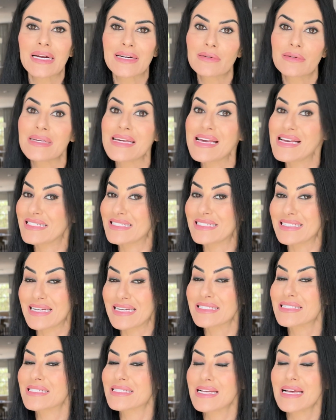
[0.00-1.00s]
going to
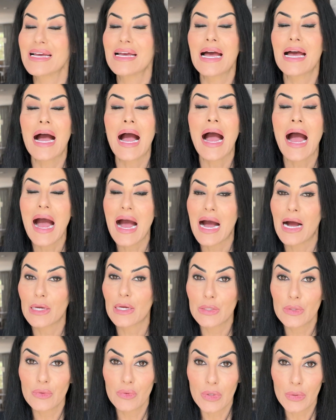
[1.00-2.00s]
reassess how
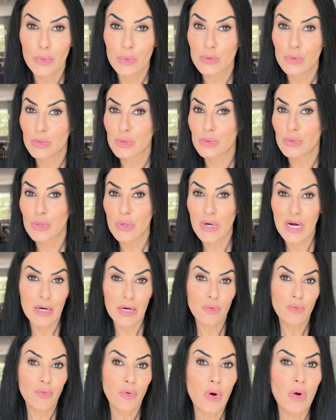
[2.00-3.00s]
you your
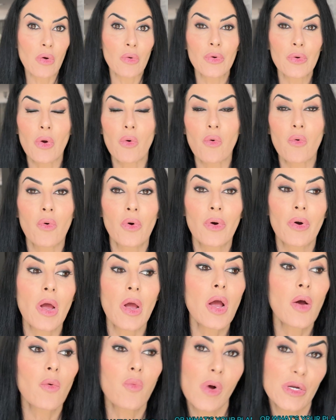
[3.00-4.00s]
hair grown, or
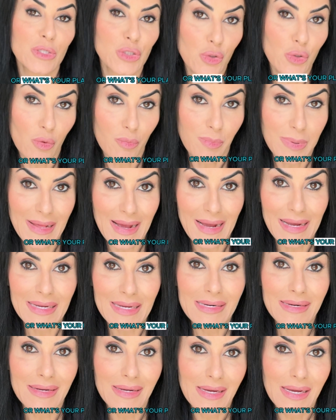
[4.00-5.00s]
what's your
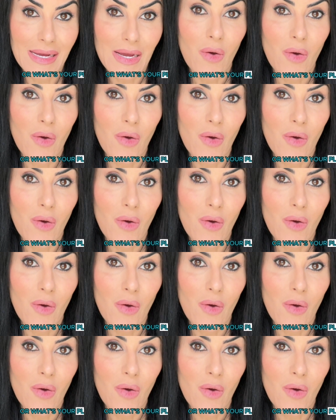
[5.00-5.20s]
plan?